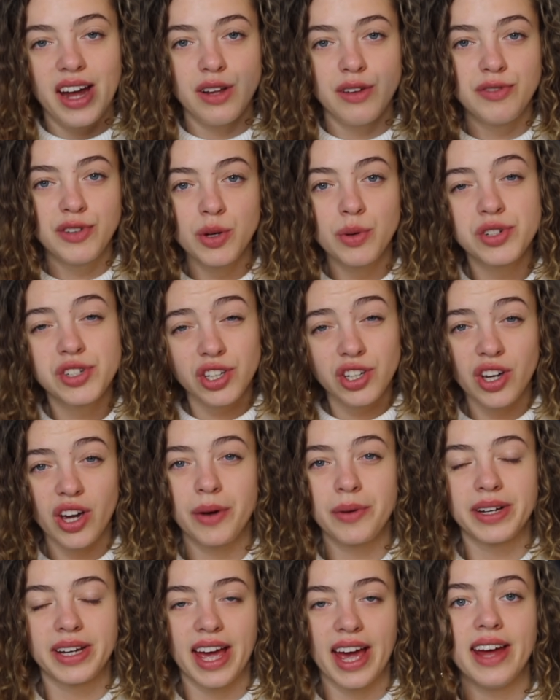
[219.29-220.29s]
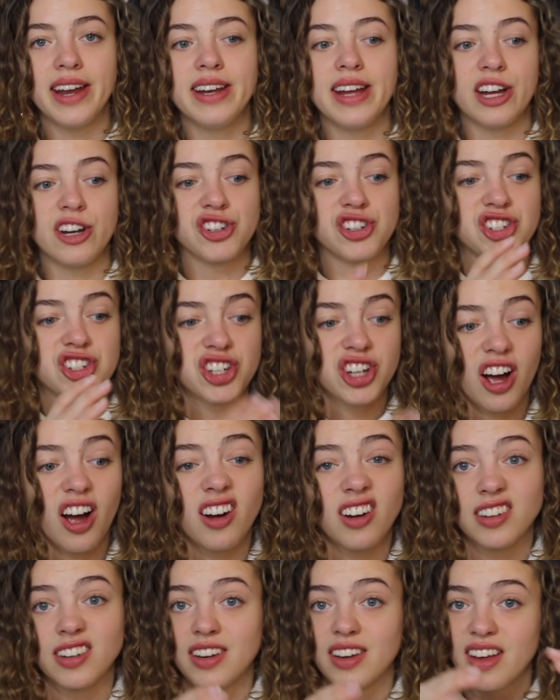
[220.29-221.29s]
And if you were to go again and
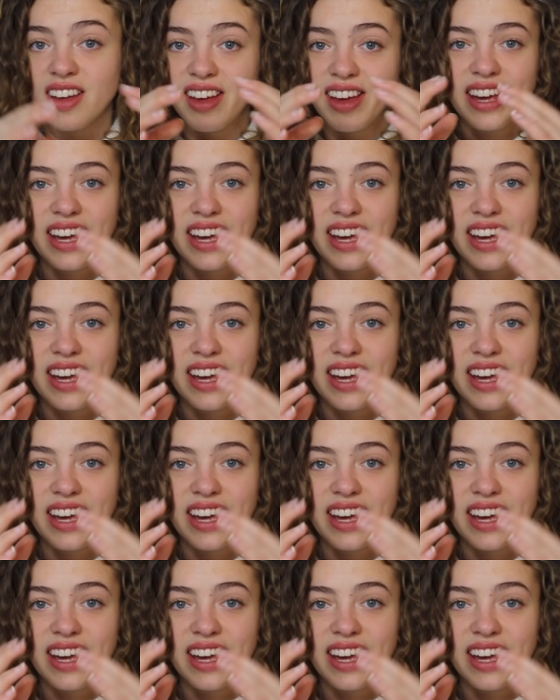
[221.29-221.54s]
chunk